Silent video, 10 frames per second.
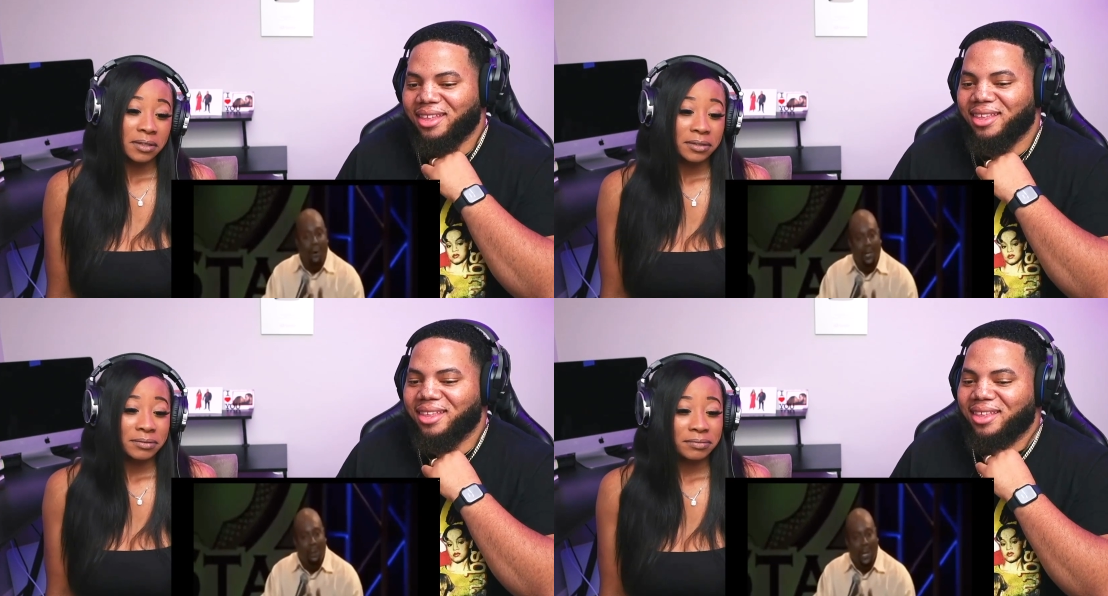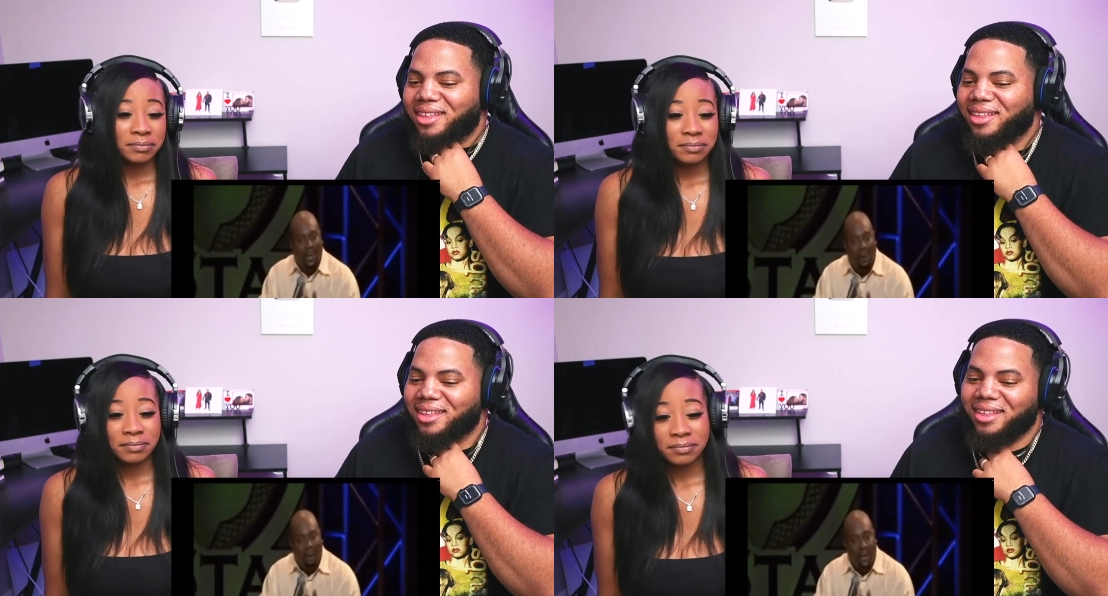Speaker 1: he was always
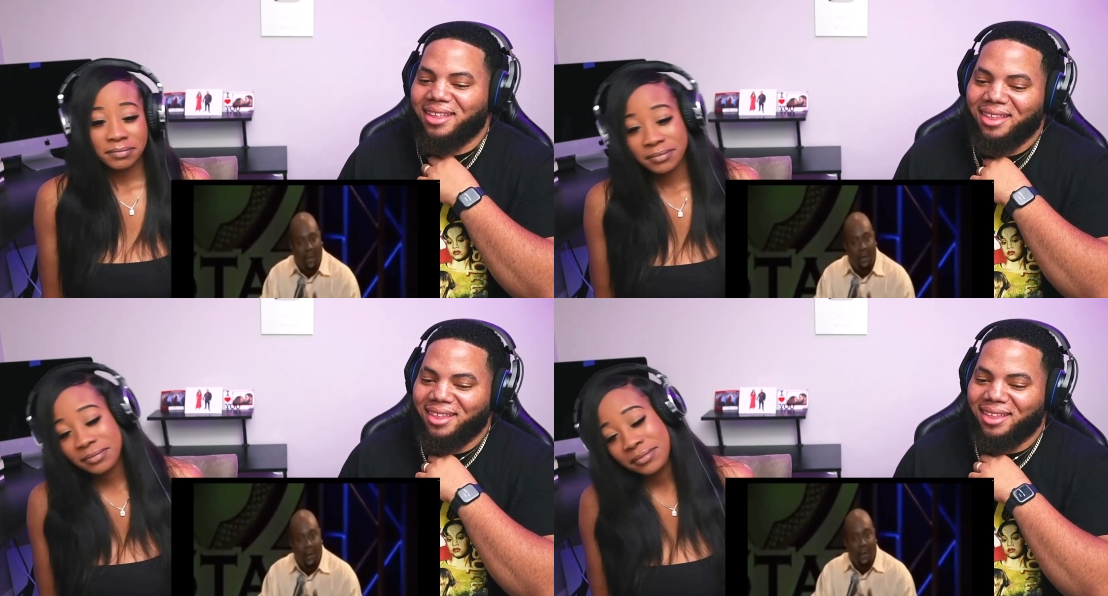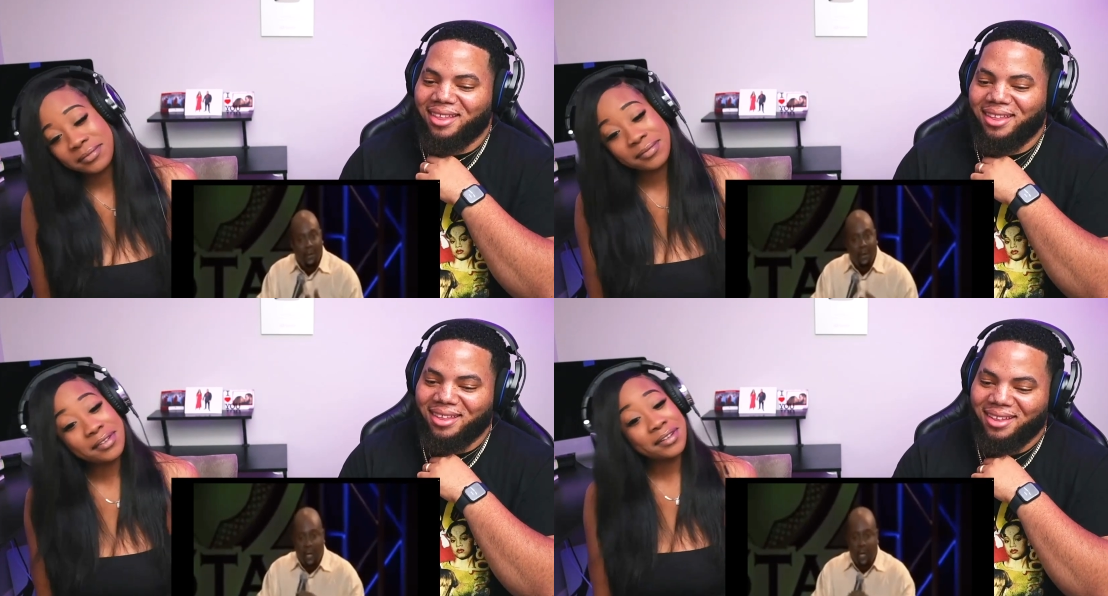waiting on me.
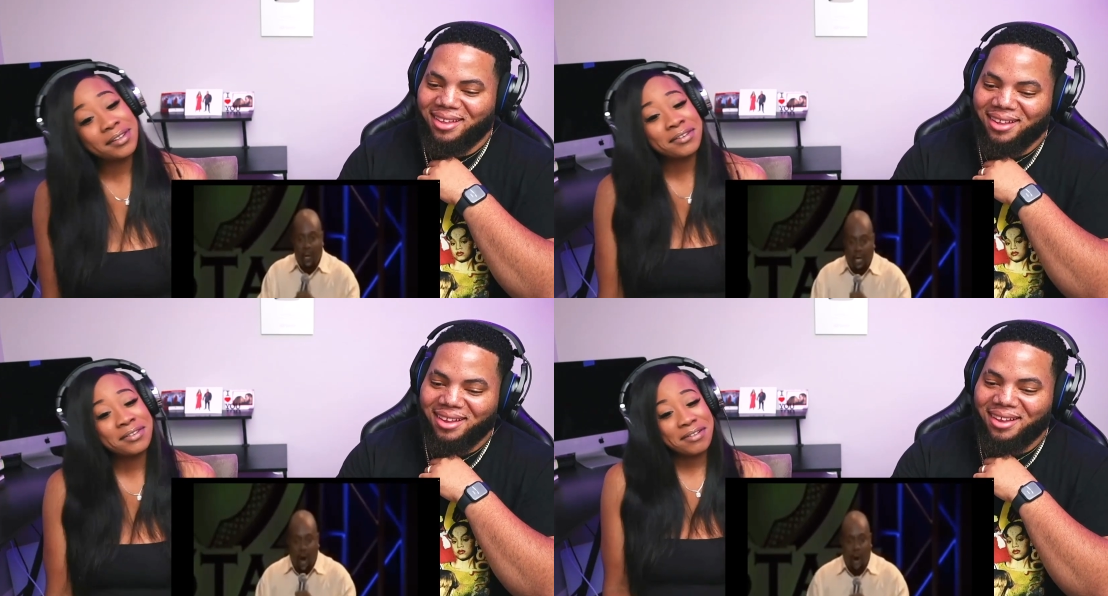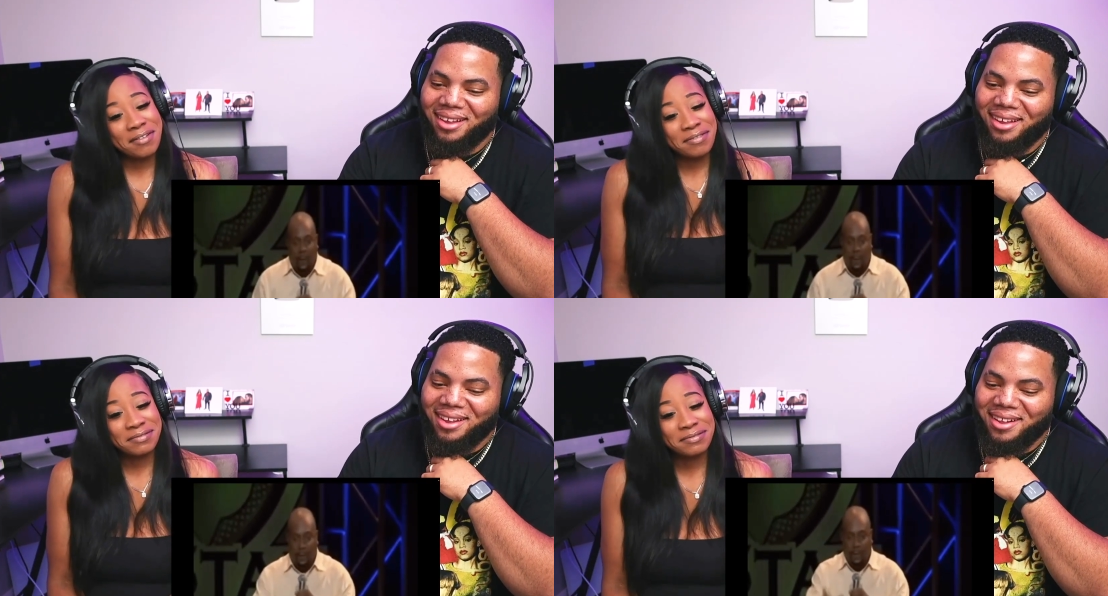You know the
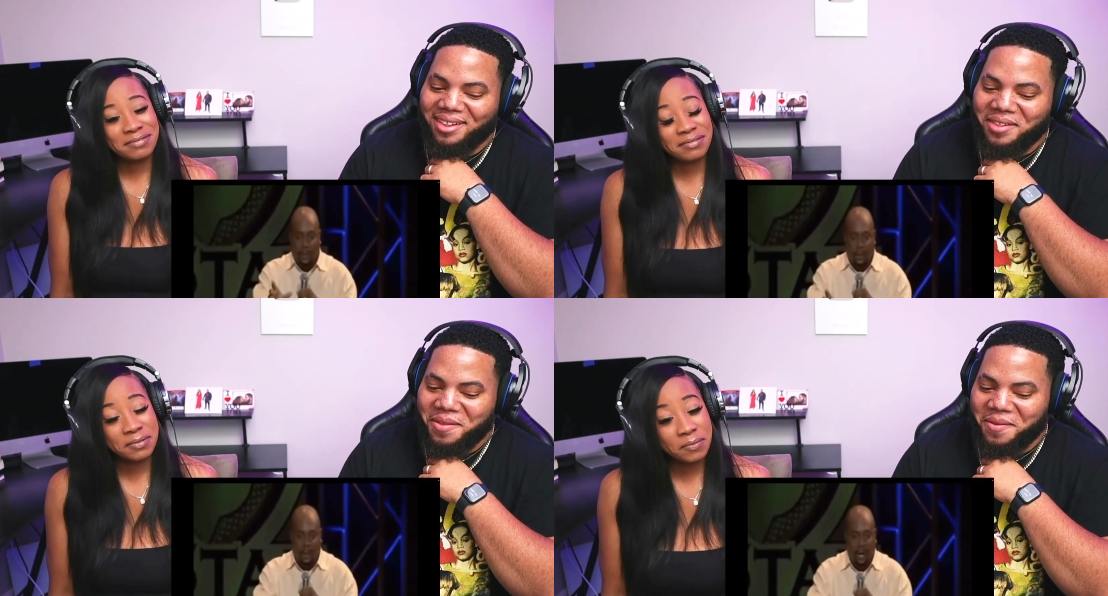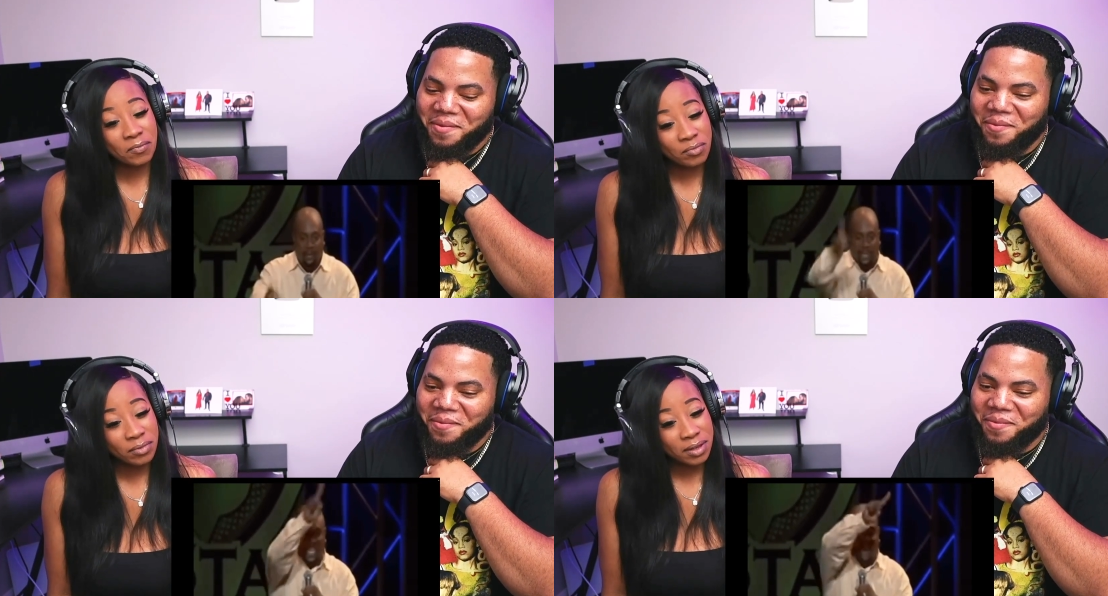carports where you can pull
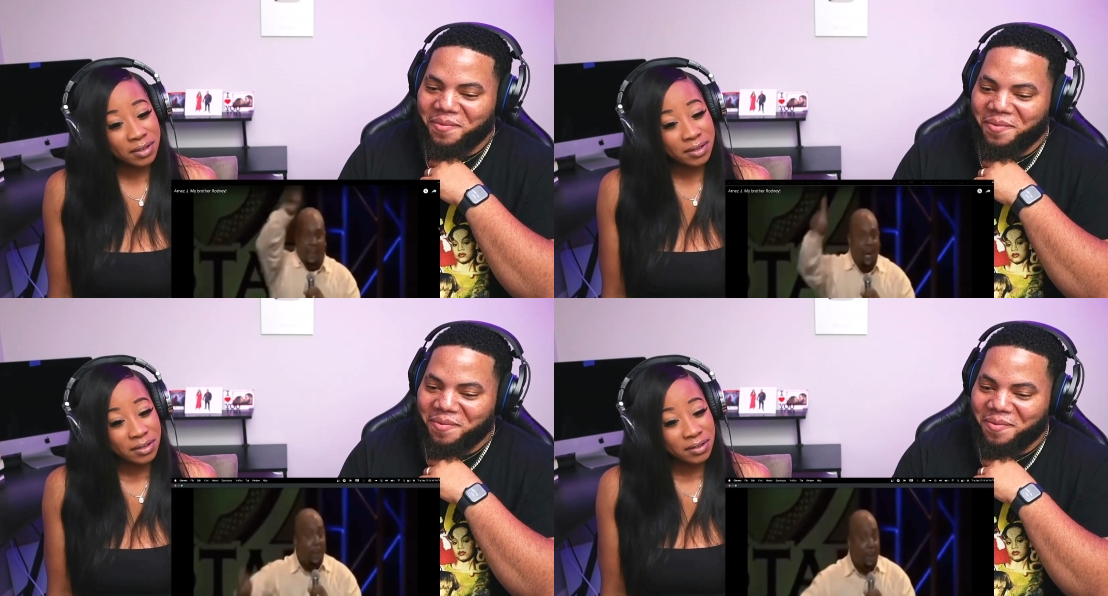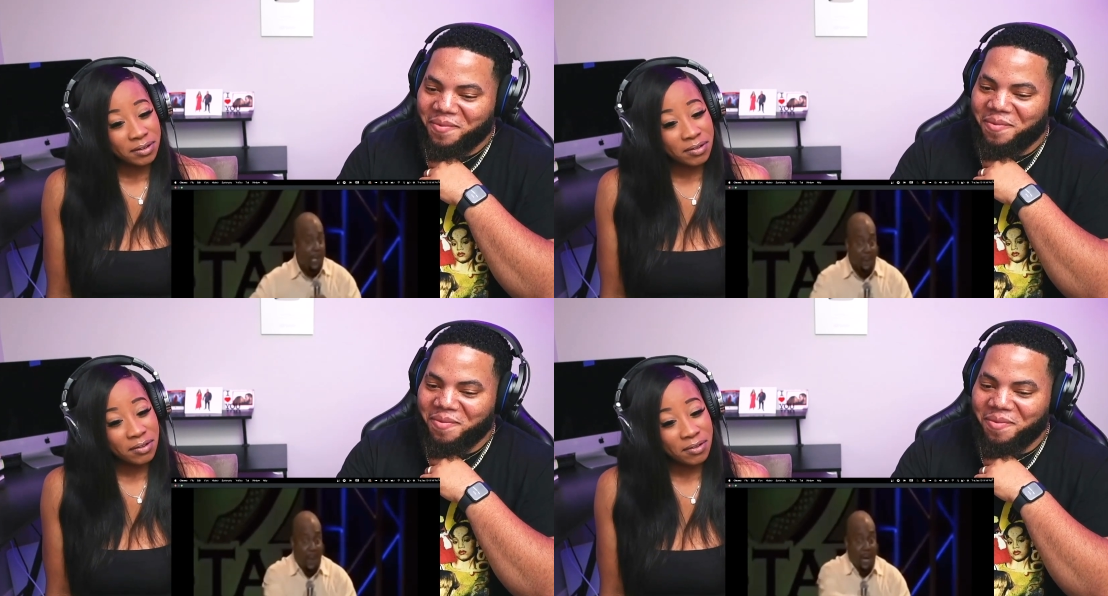up and see that big old
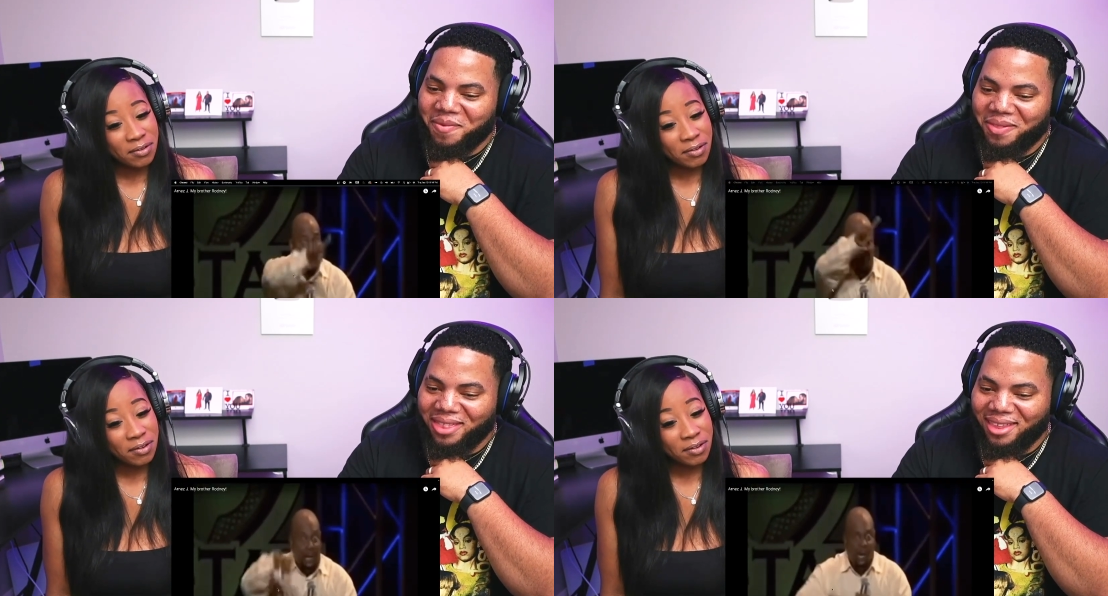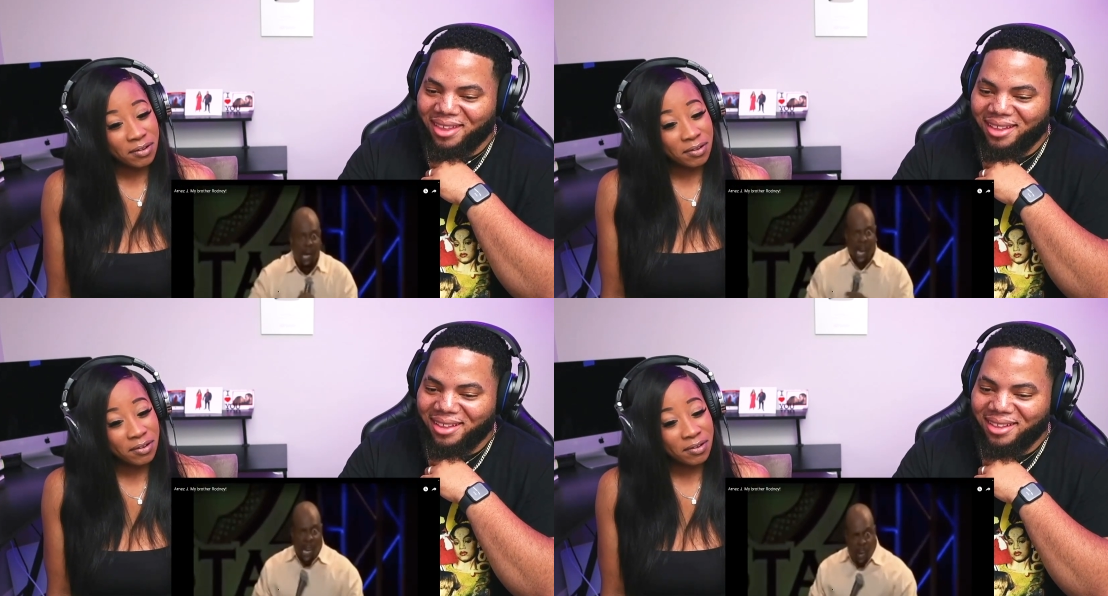picture frame
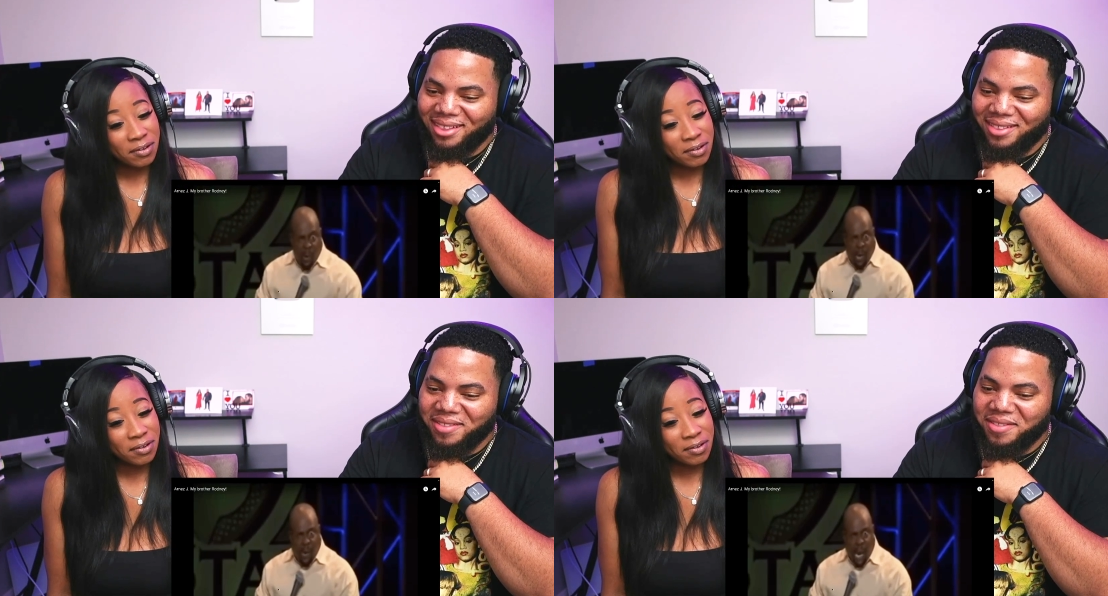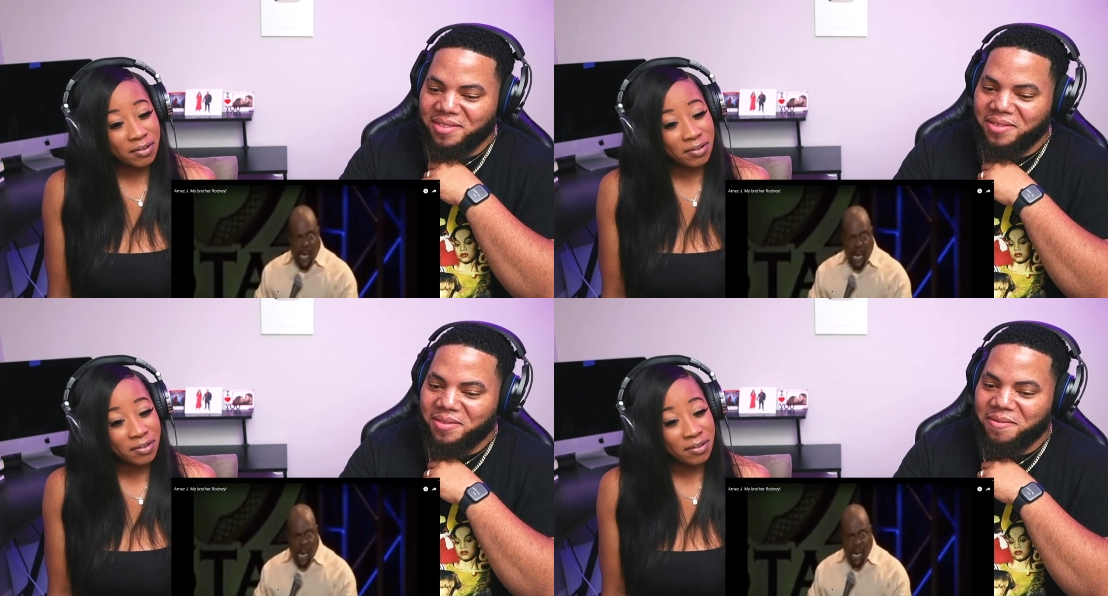window? He in the window
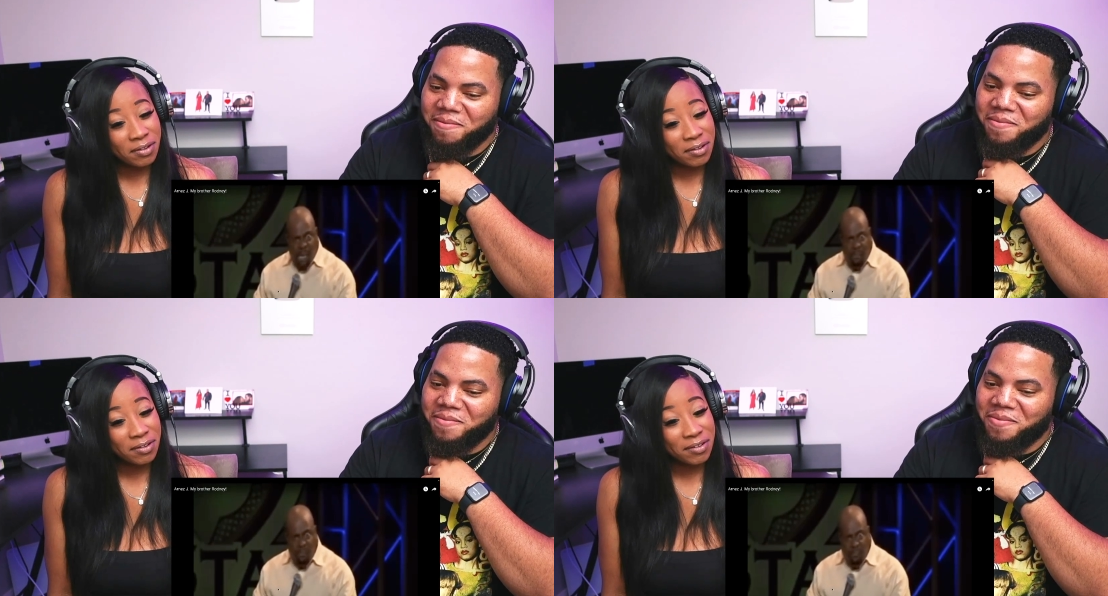like this.